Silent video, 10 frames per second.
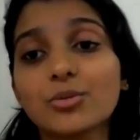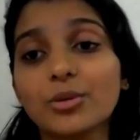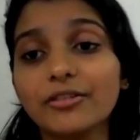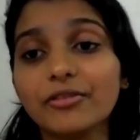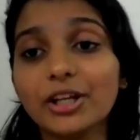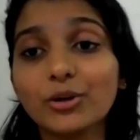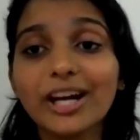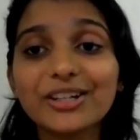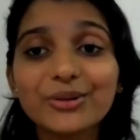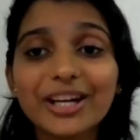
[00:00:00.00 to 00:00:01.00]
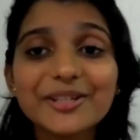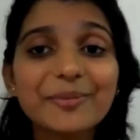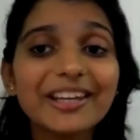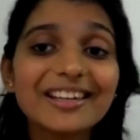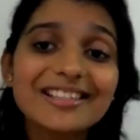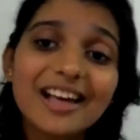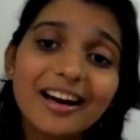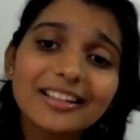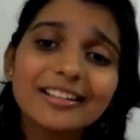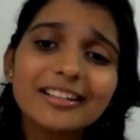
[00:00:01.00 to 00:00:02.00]
one where you get to experience
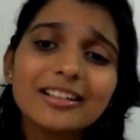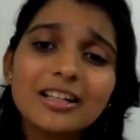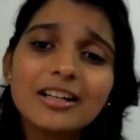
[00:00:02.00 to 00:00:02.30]
other